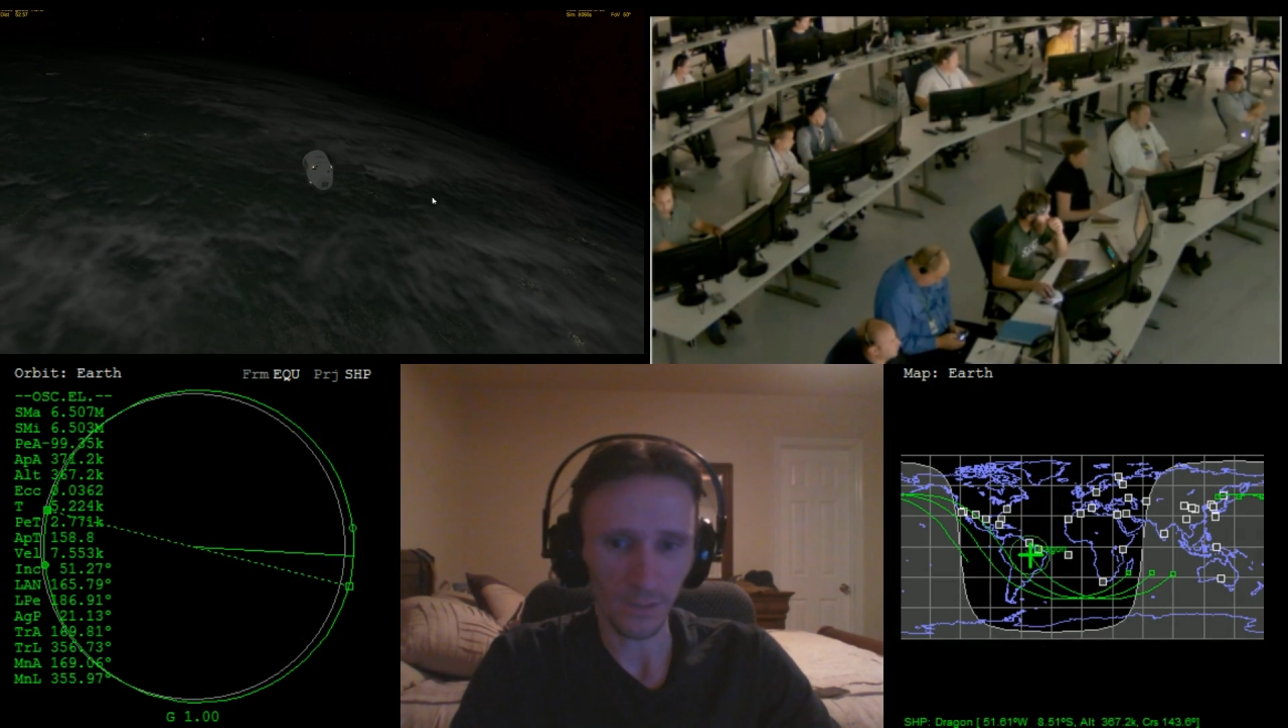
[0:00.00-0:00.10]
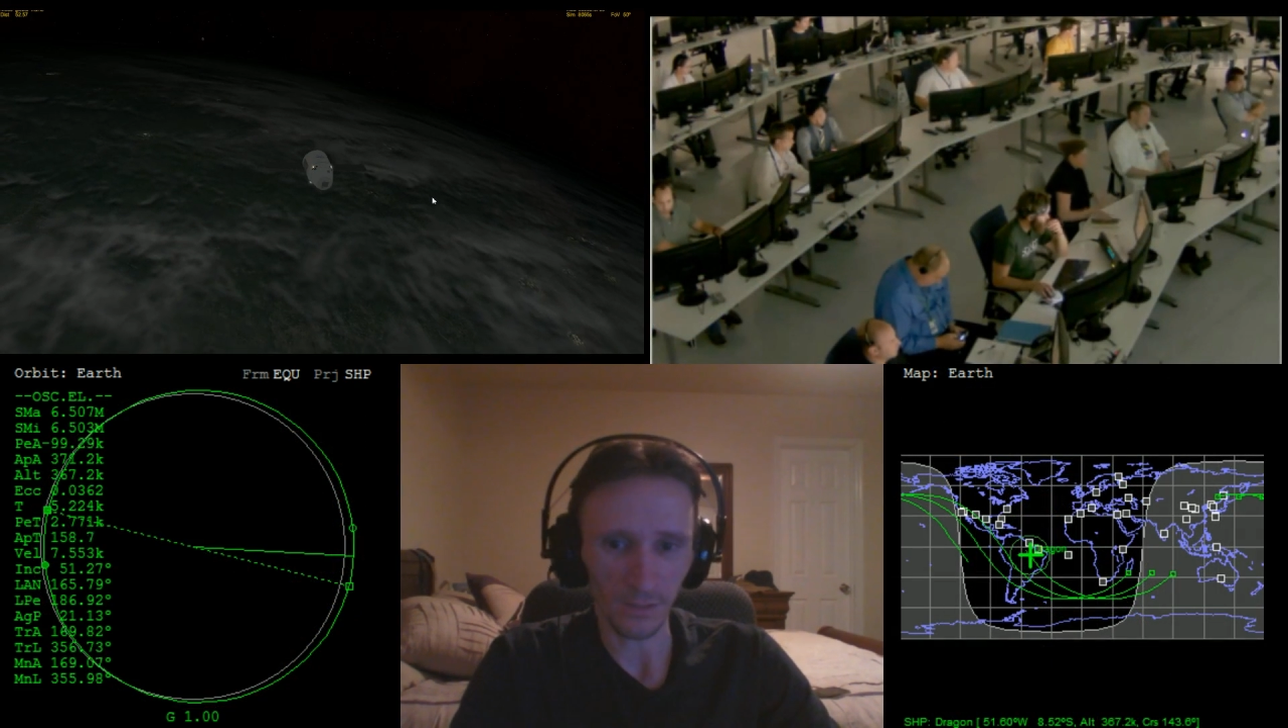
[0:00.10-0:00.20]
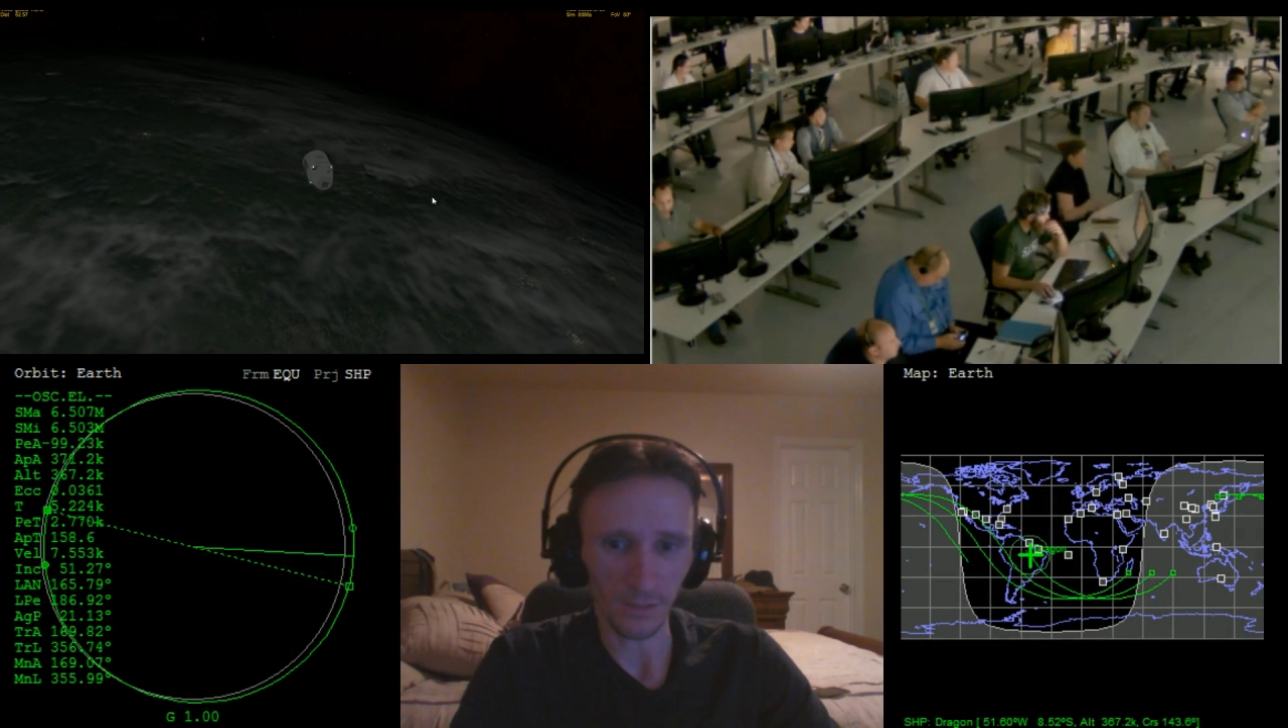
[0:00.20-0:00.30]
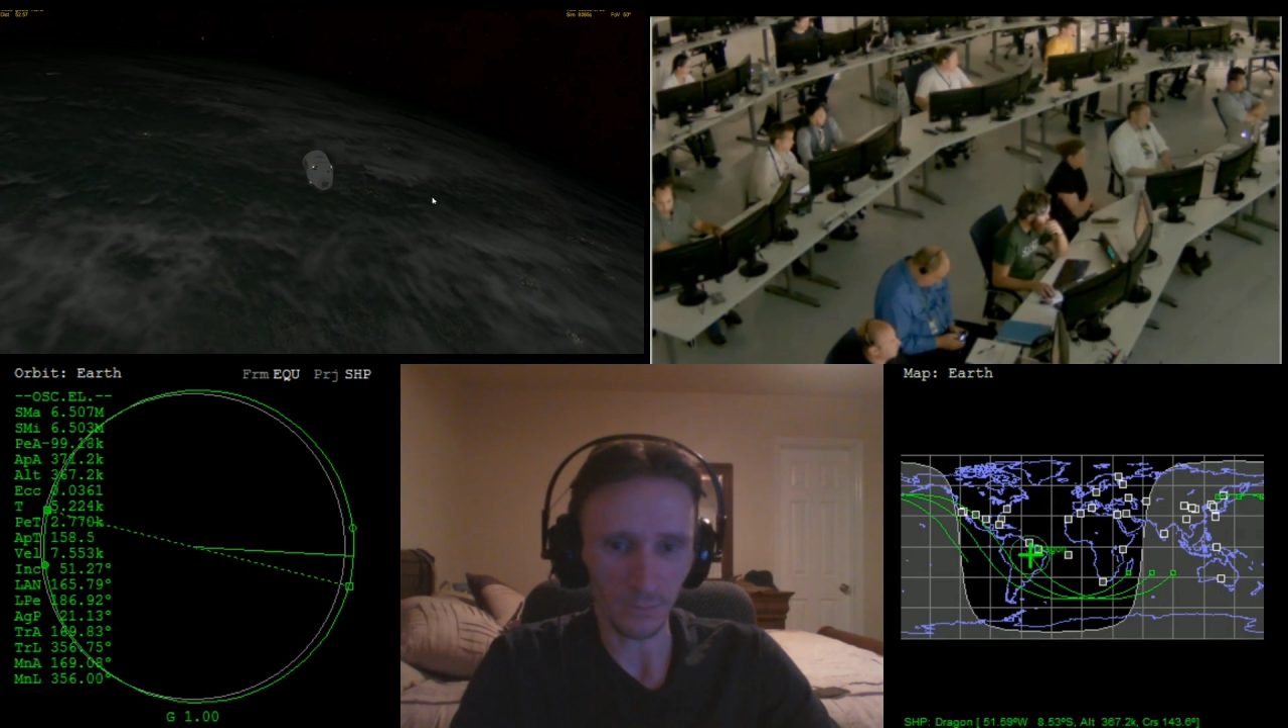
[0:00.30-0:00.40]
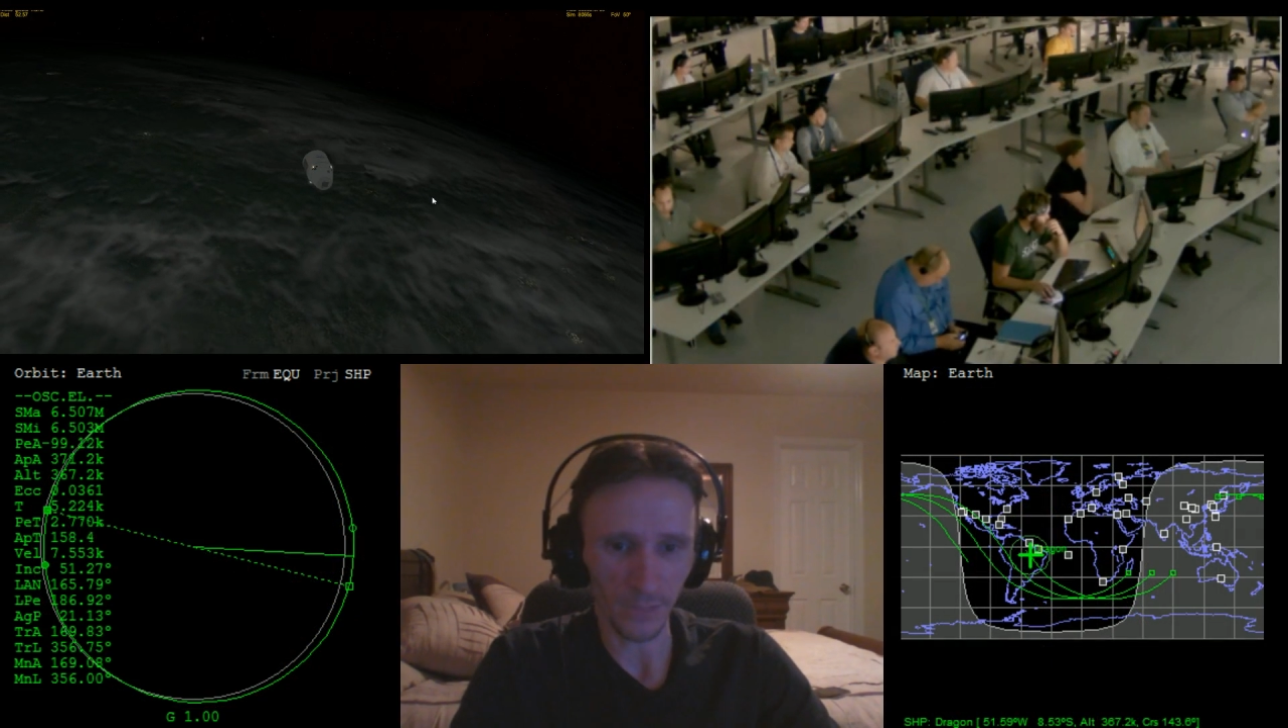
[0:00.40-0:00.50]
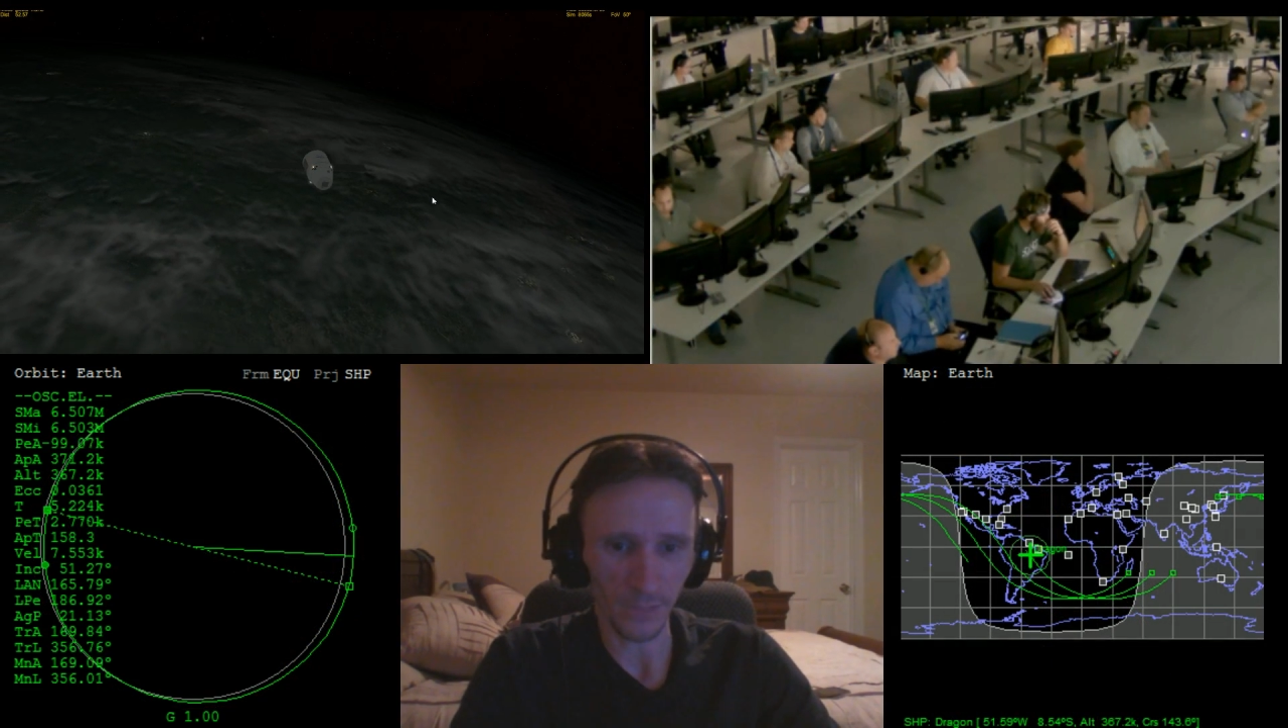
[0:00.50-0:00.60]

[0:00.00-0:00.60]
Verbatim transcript: um,